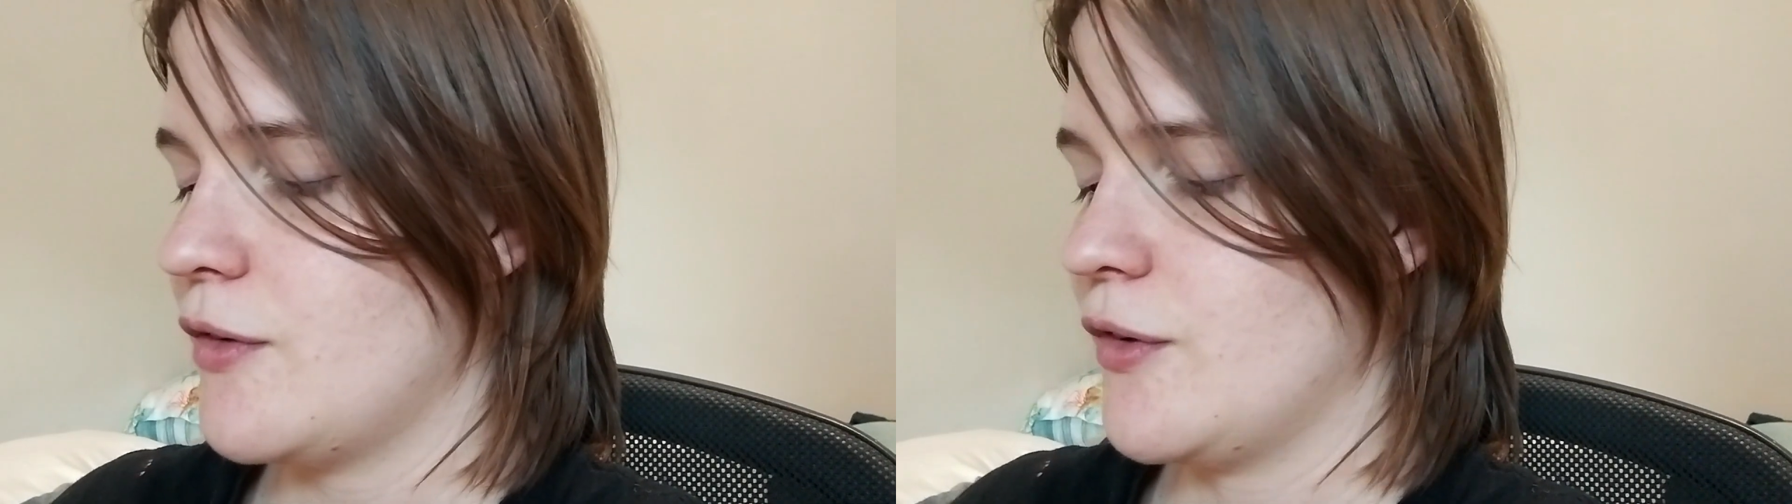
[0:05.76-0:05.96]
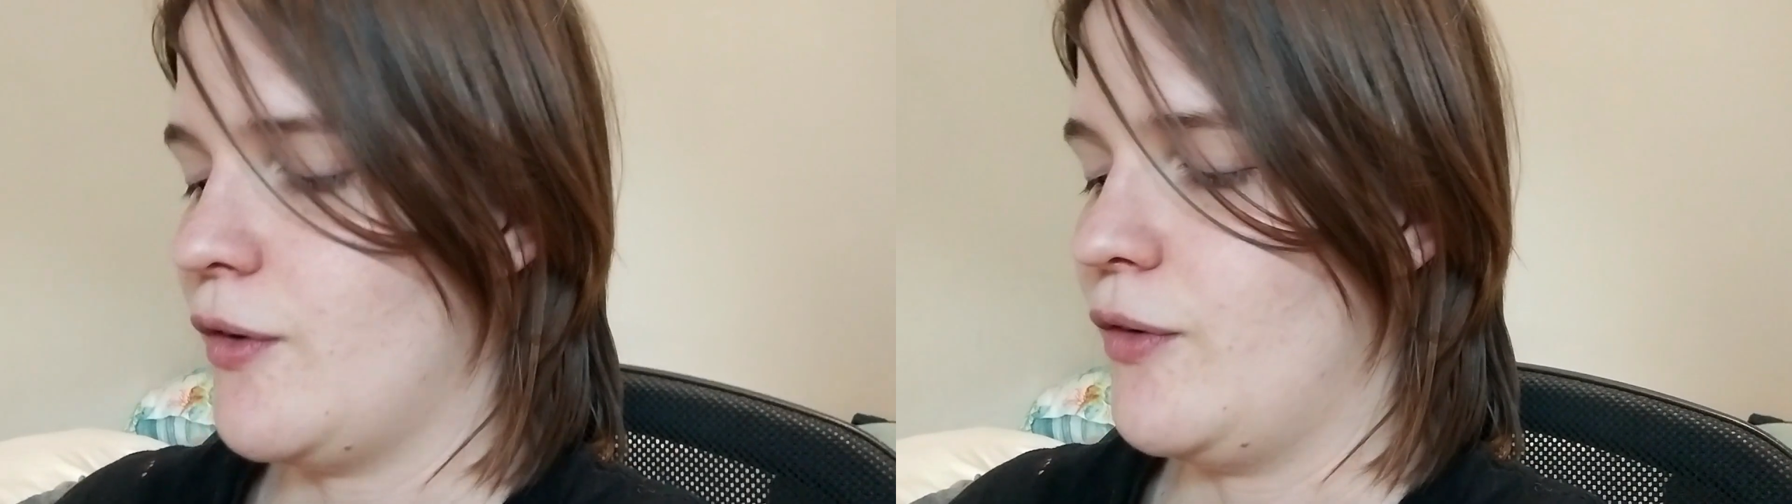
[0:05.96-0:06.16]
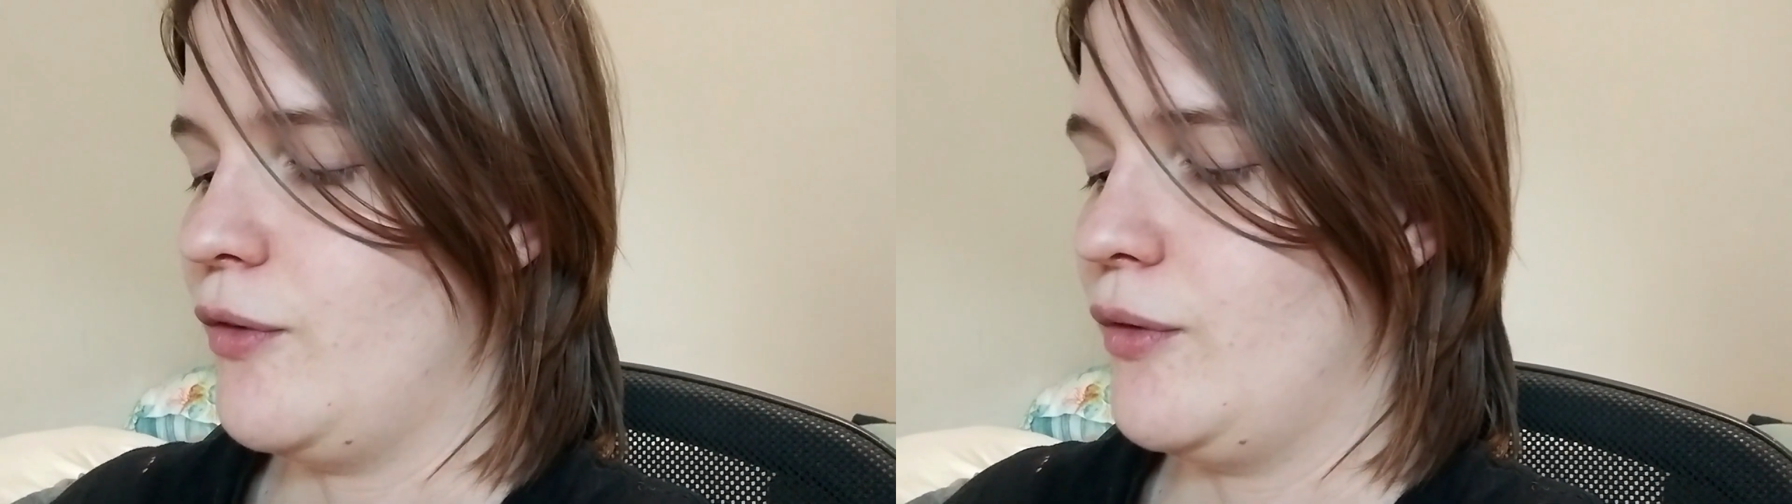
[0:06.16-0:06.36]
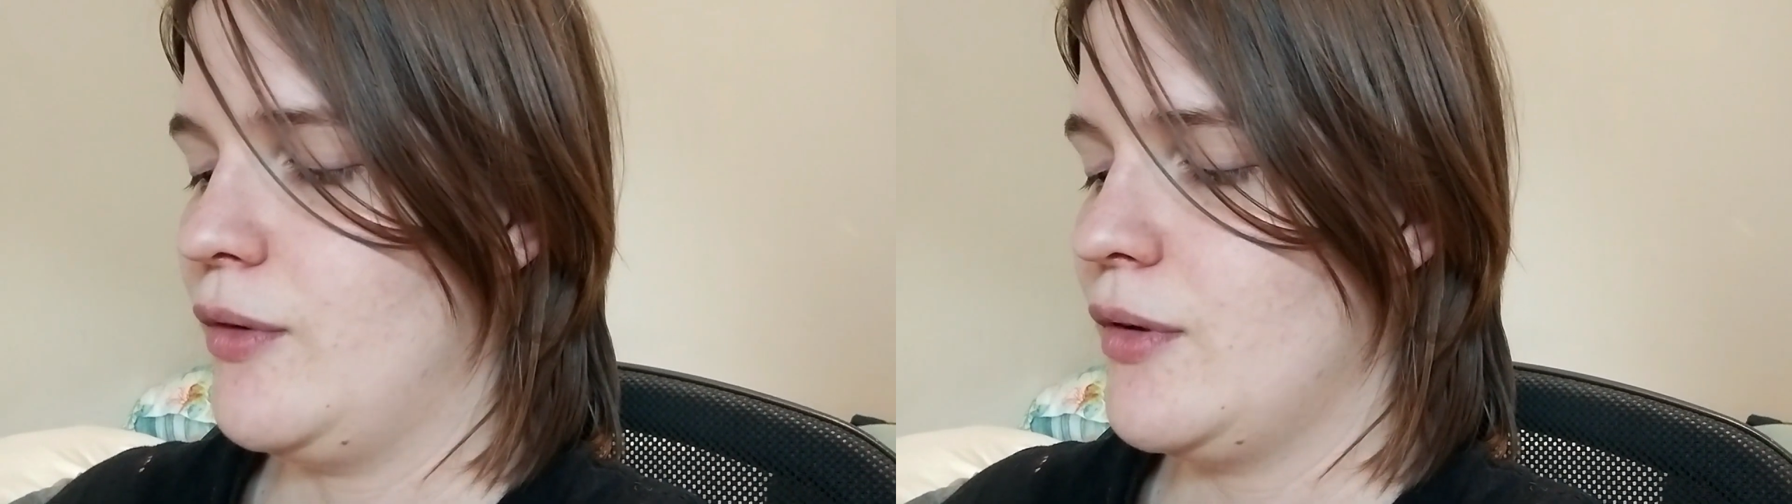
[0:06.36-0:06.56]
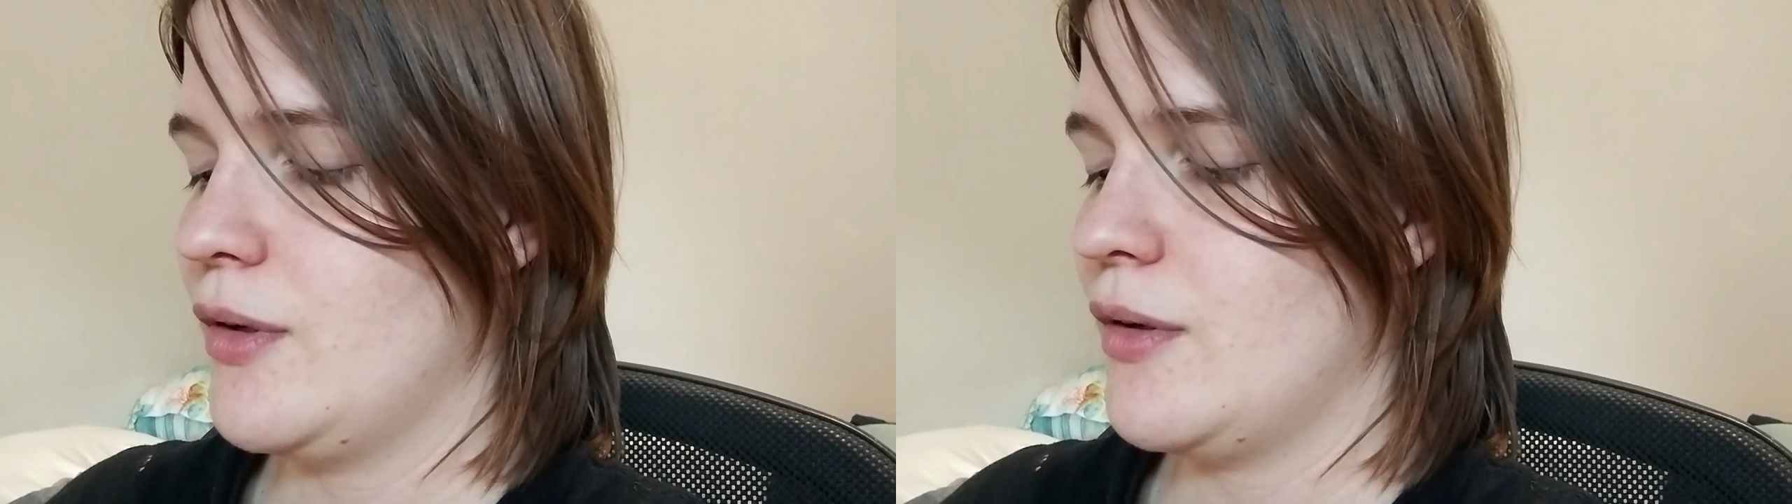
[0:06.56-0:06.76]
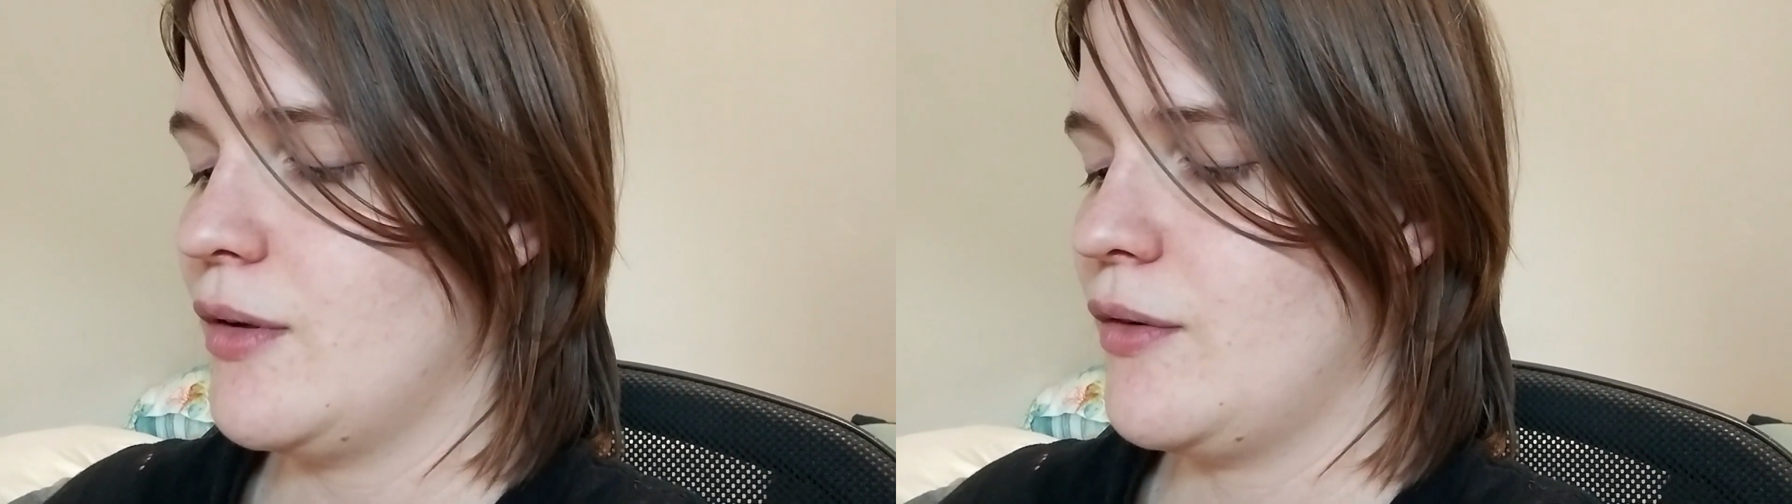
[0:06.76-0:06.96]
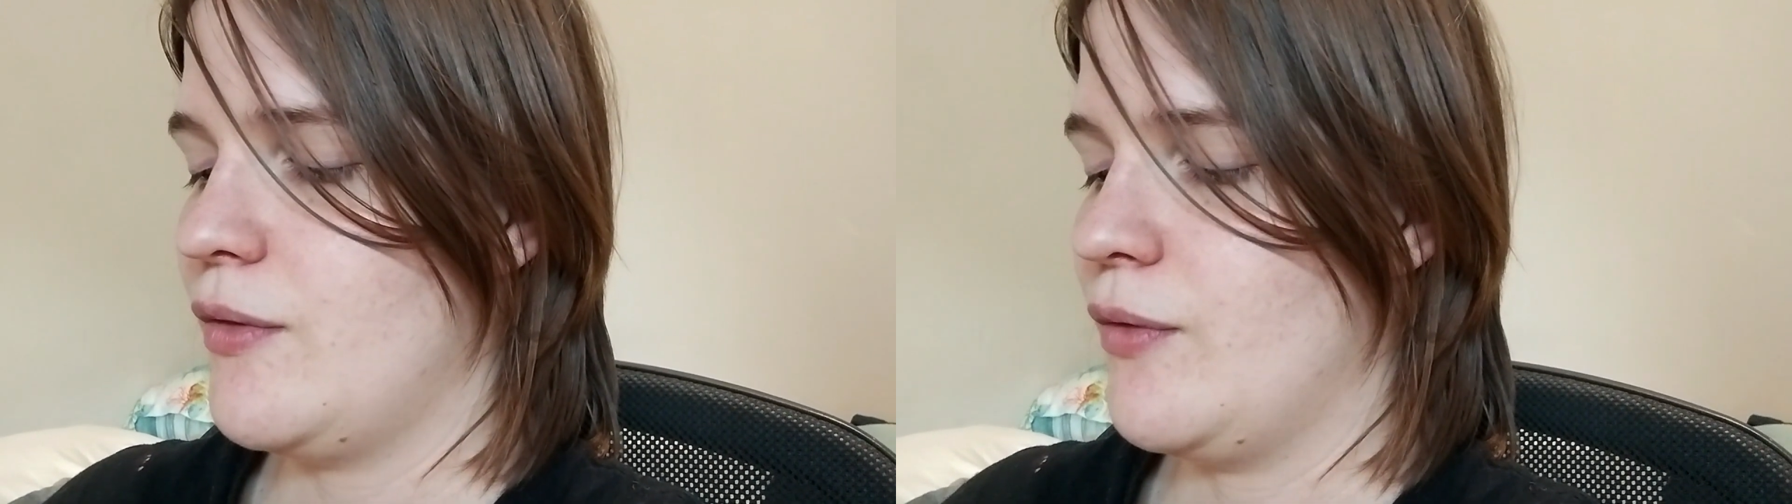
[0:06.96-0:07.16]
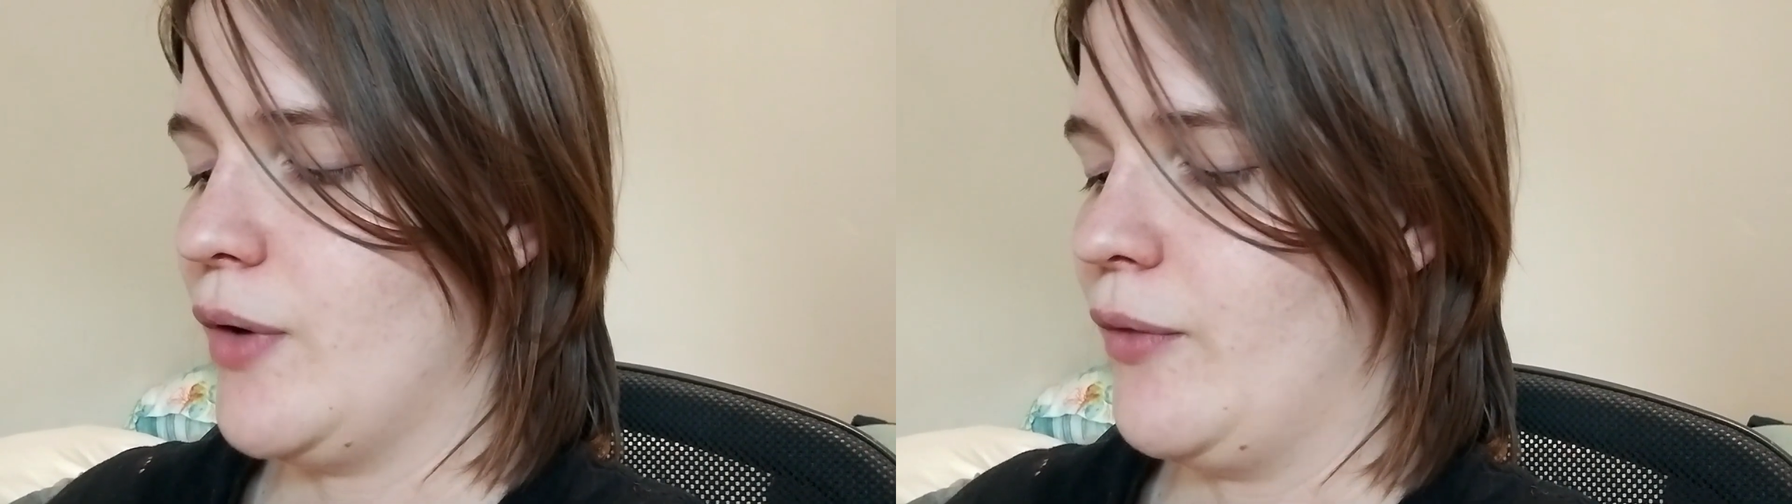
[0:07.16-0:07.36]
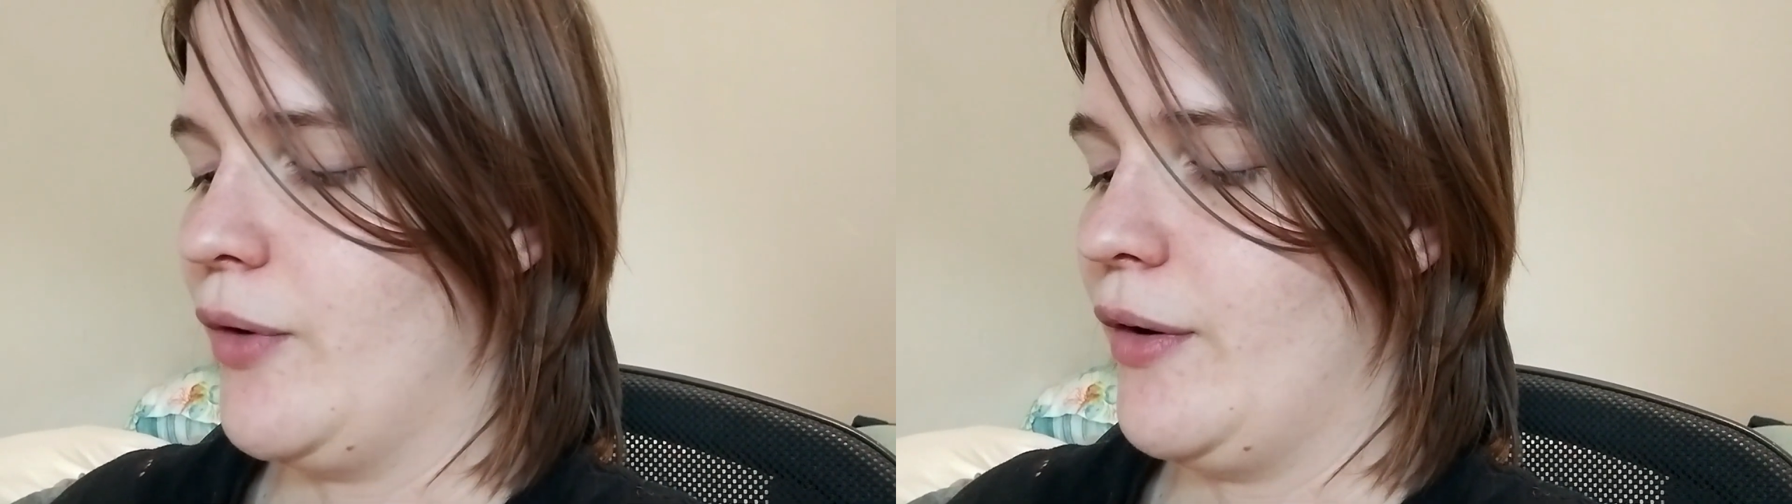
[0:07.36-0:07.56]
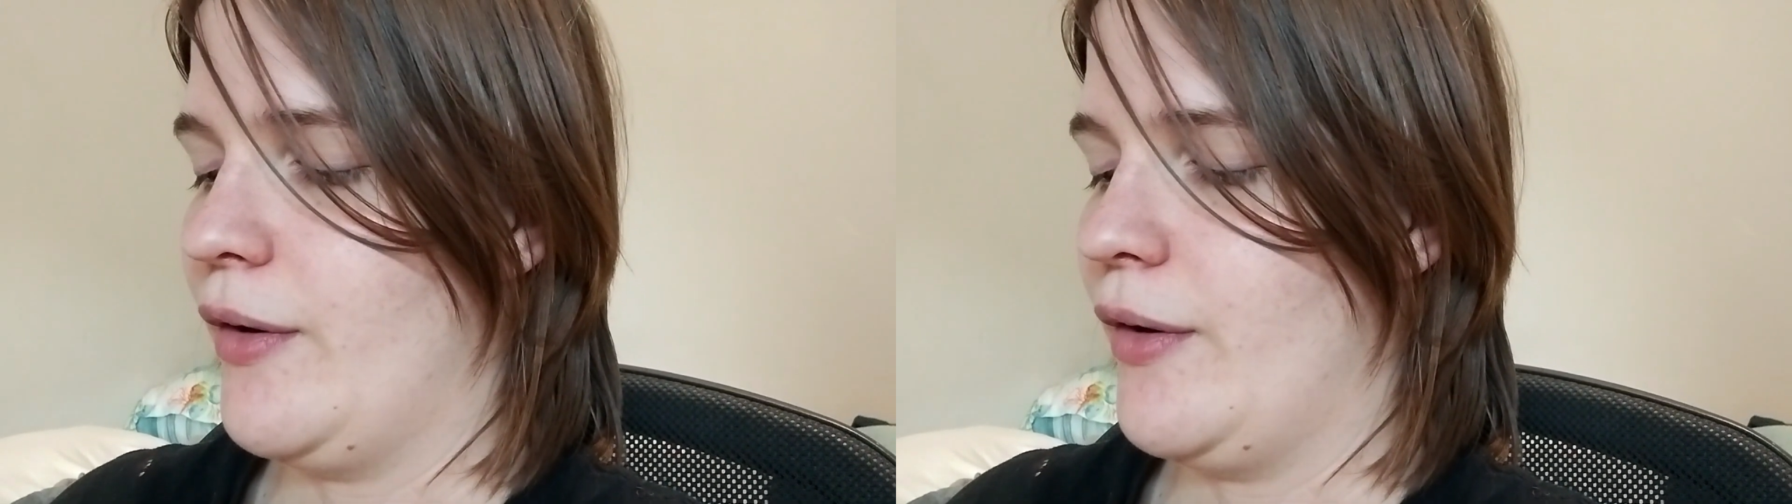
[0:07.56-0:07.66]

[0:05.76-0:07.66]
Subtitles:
show, where